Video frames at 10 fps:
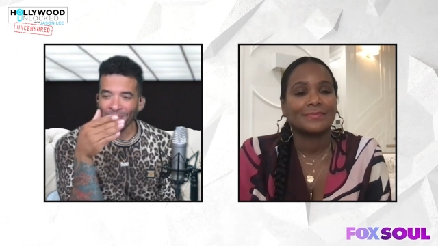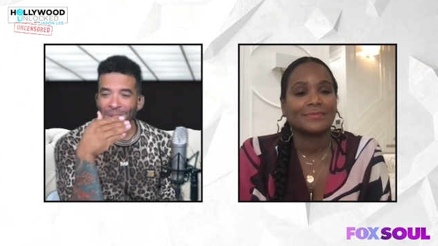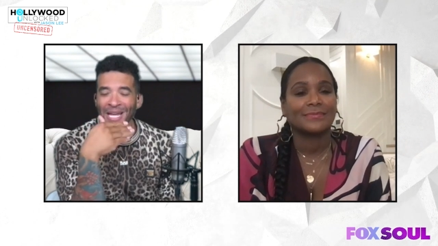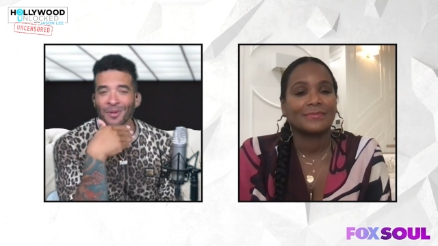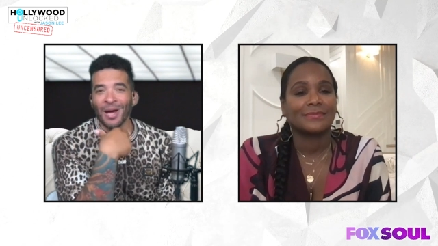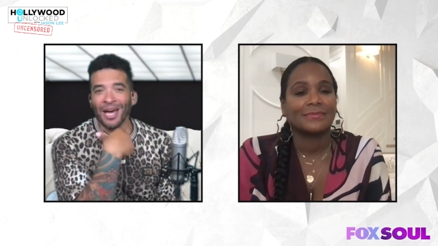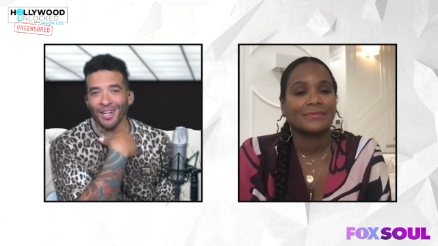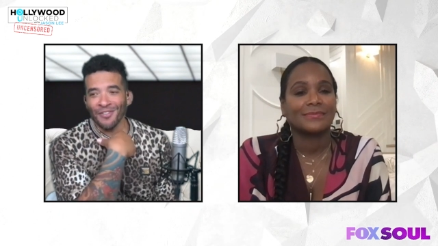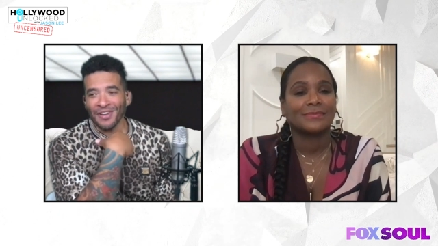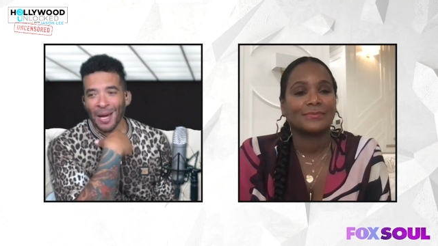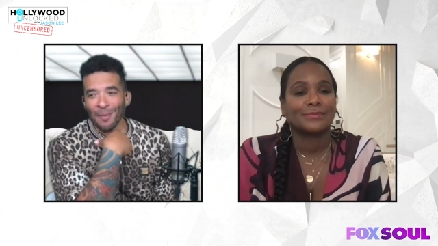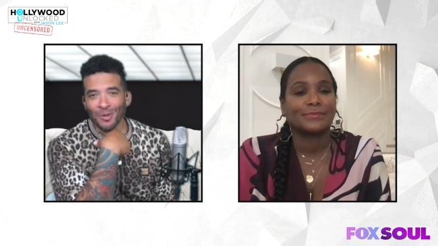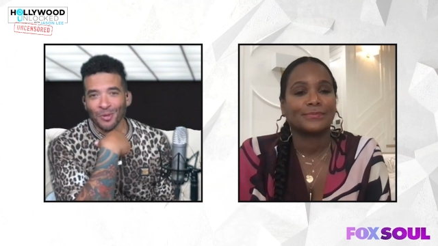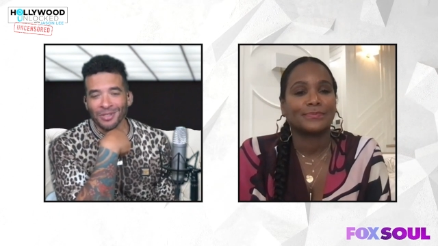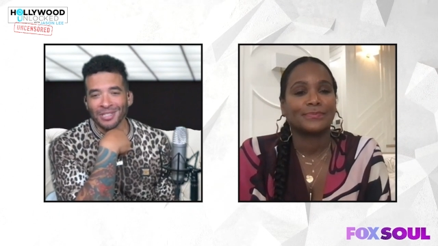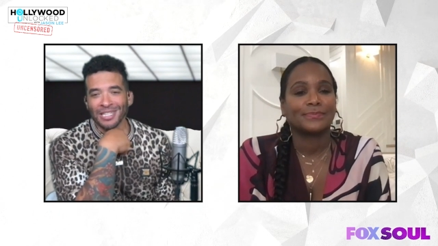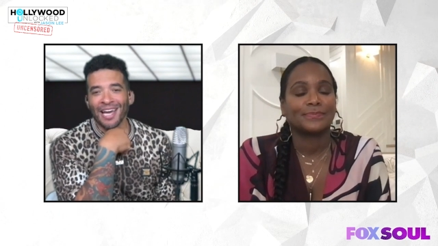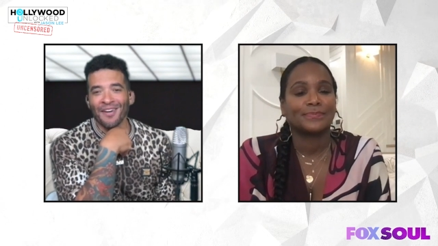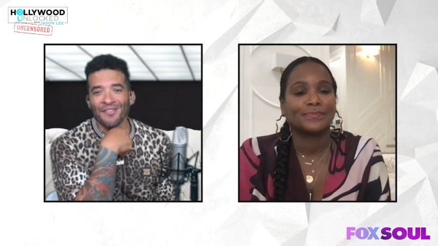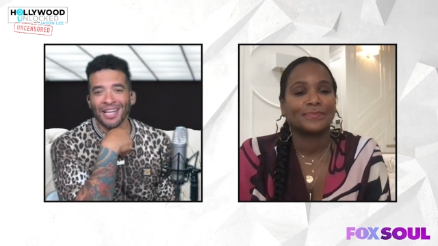Speaker 1: By the way, I love Capital Grille. They
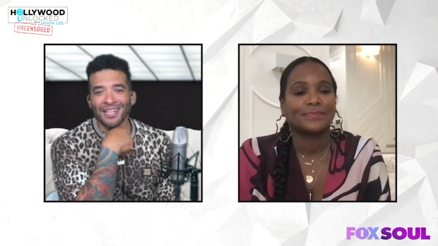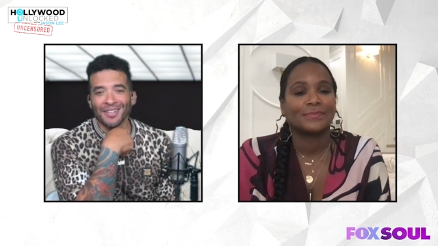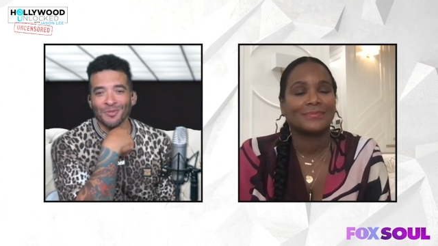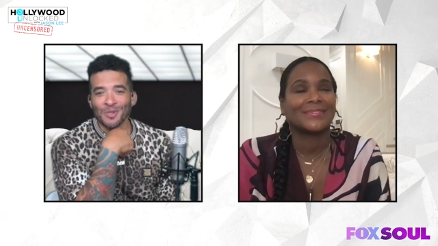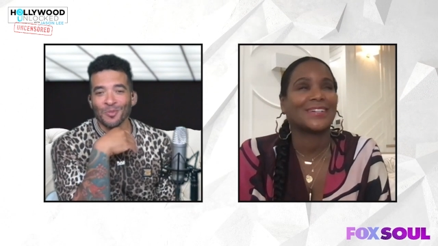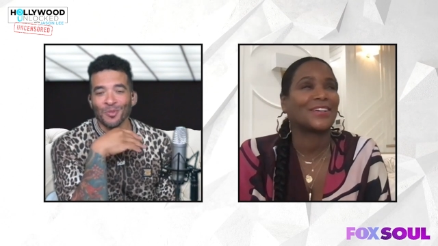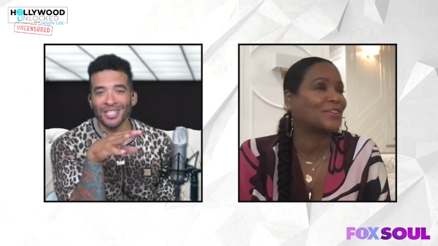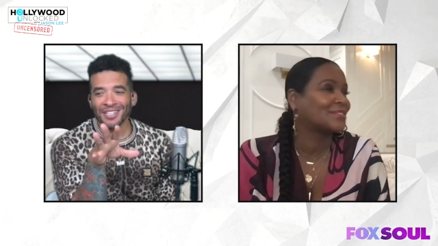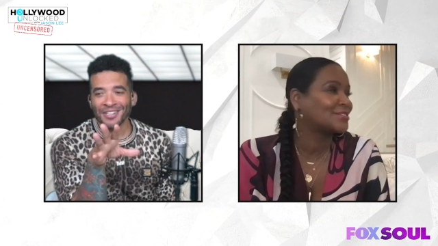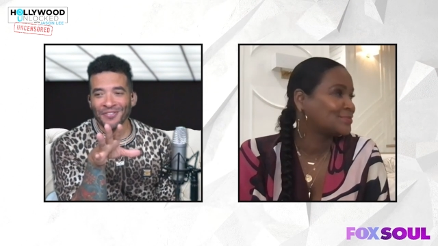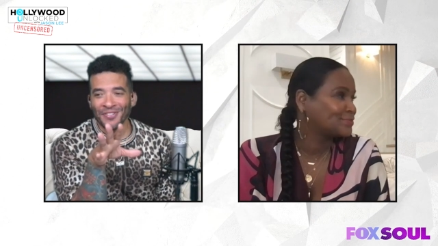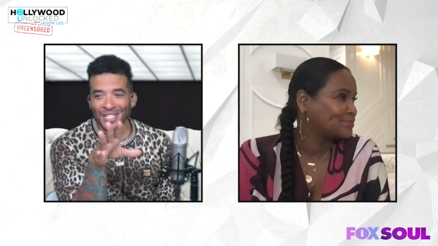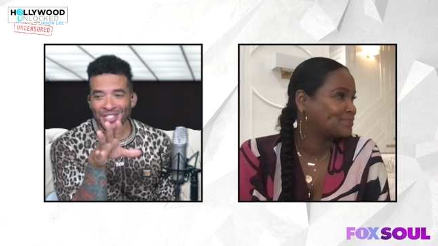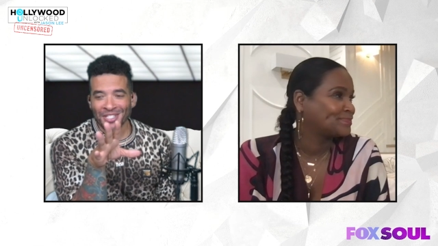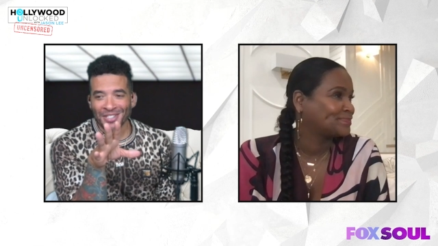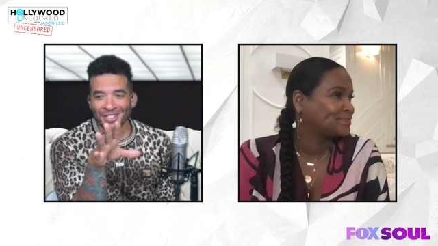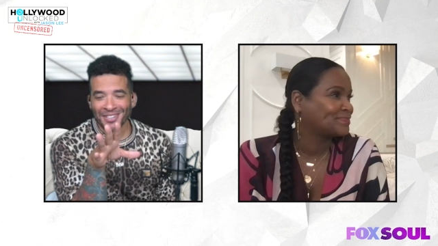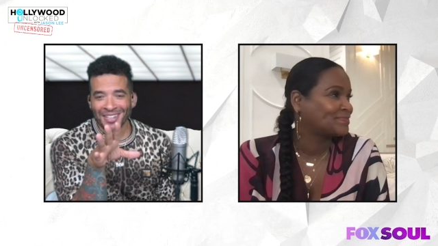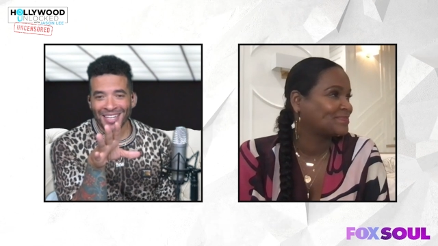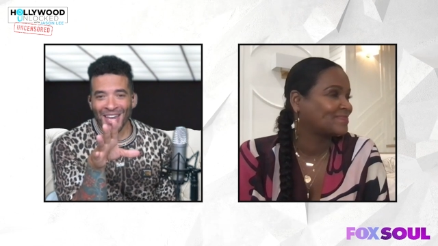have like some really good fish
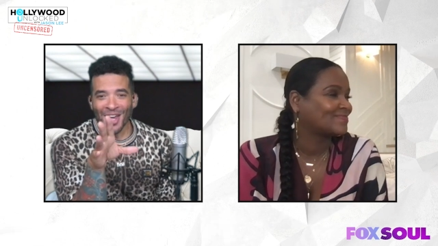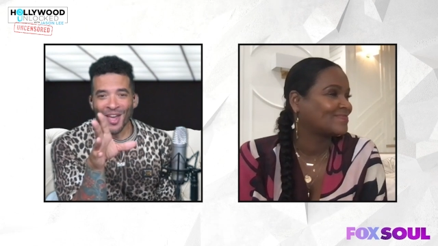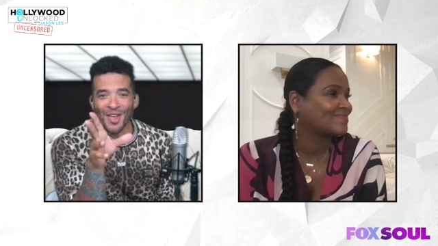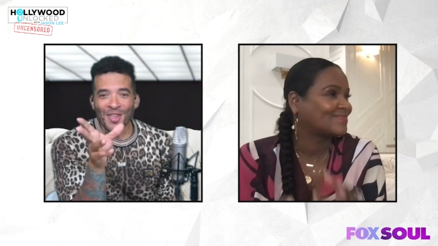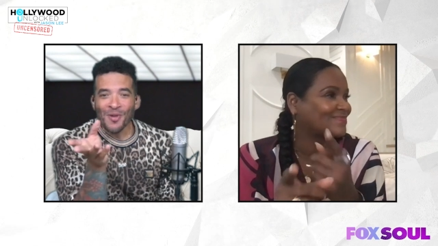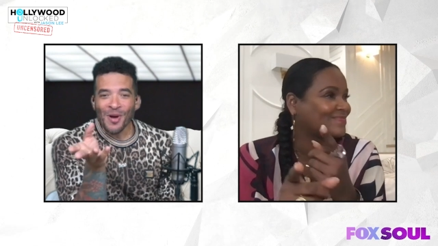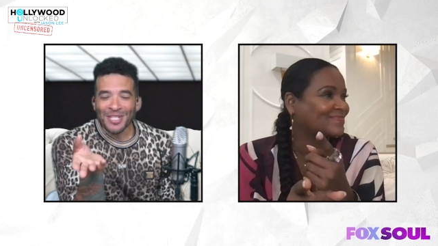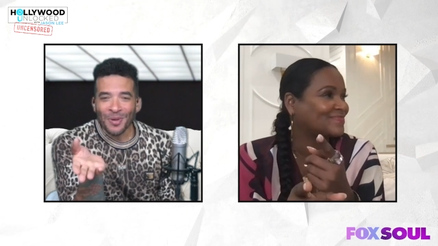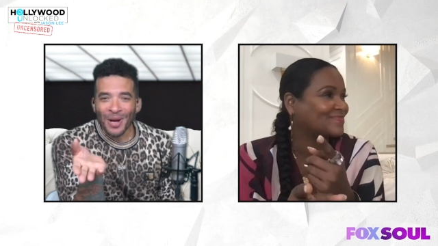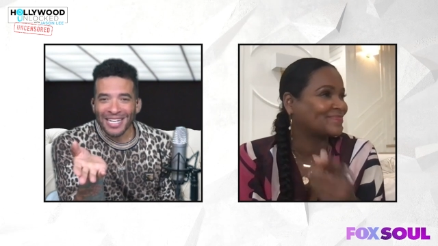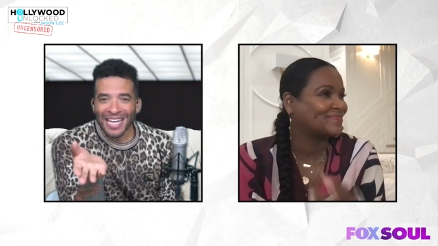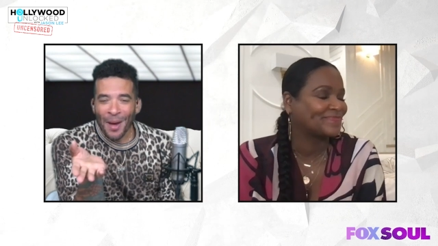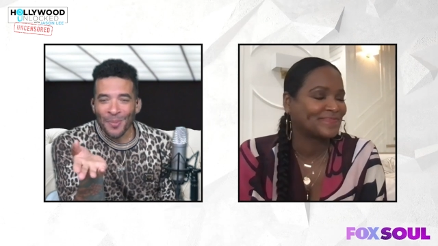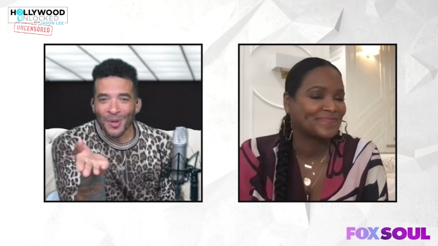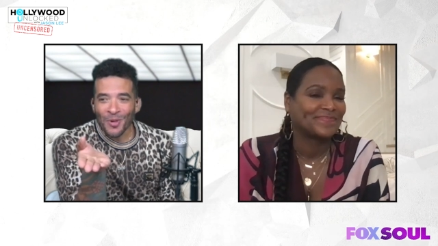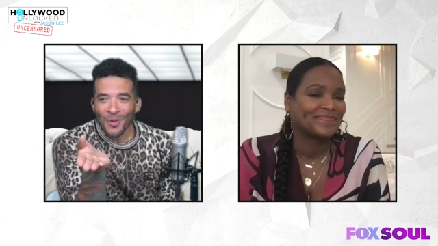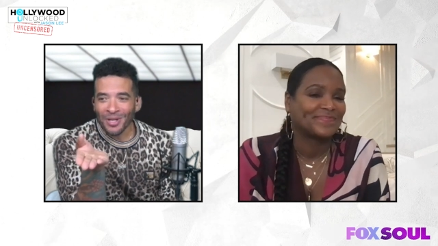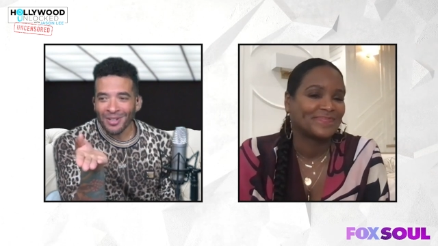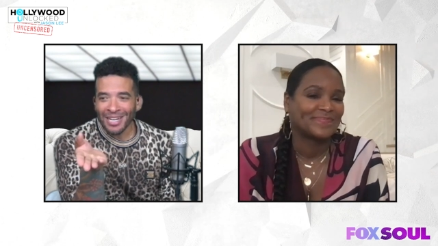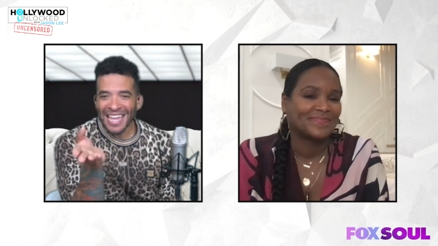you guys are at Capital
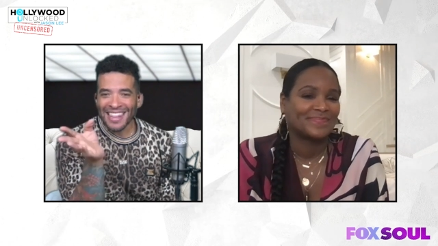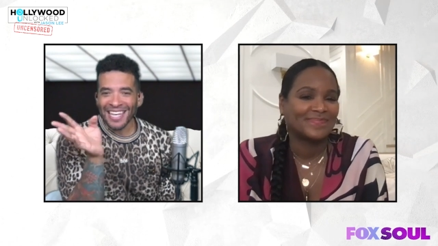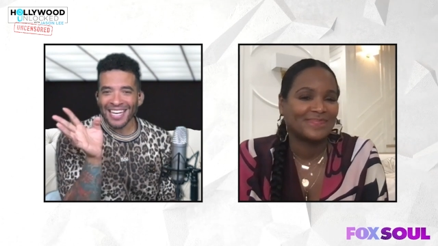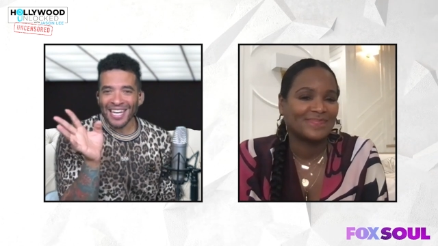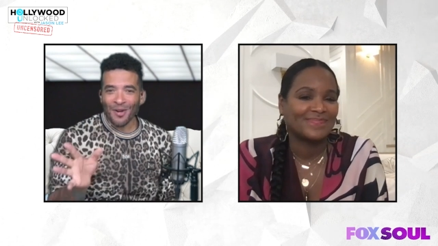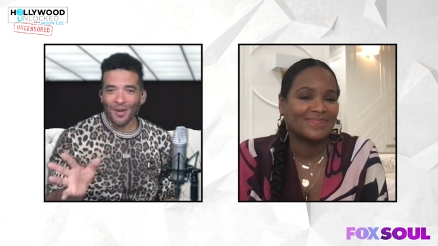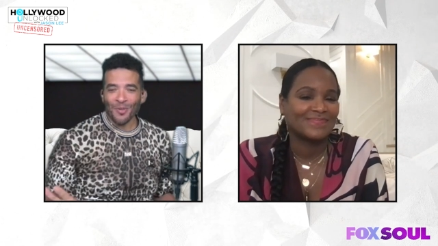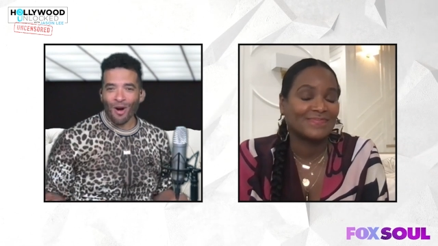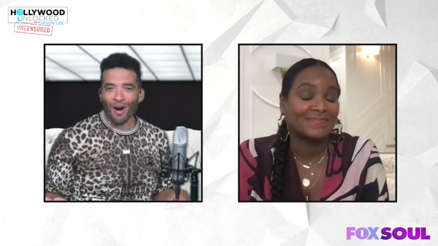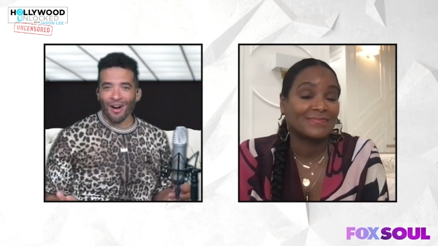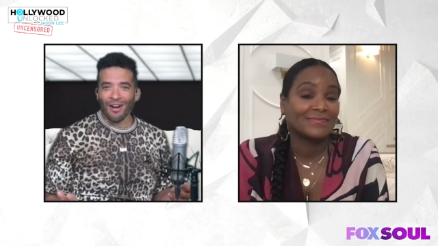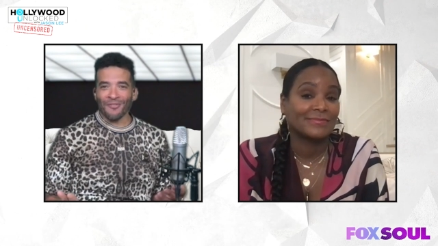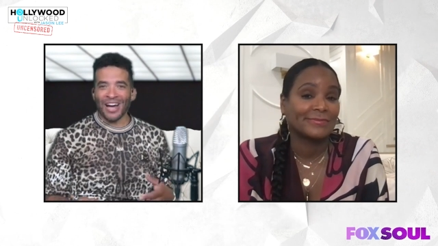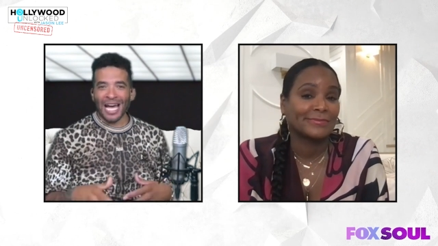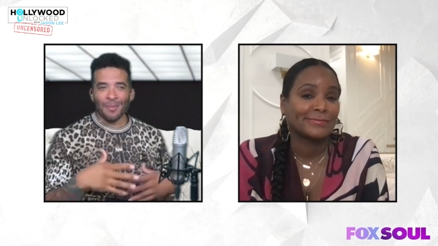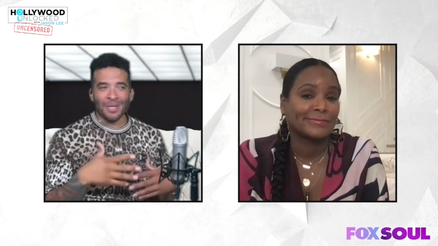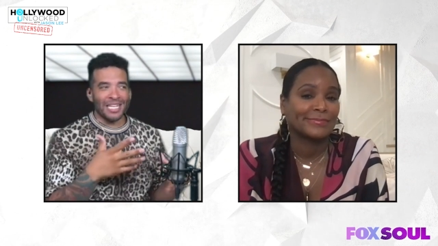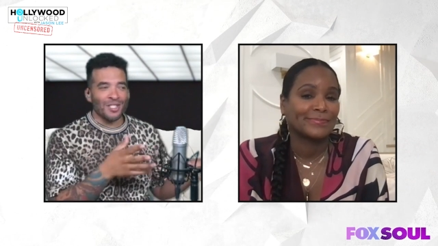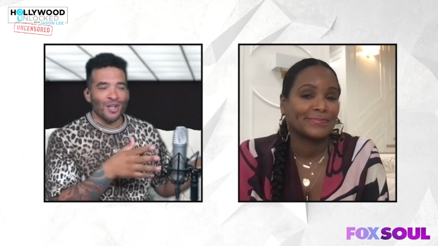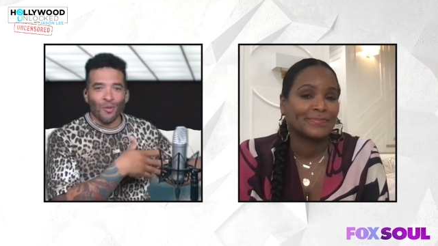Grille, and then here you are vibing. He's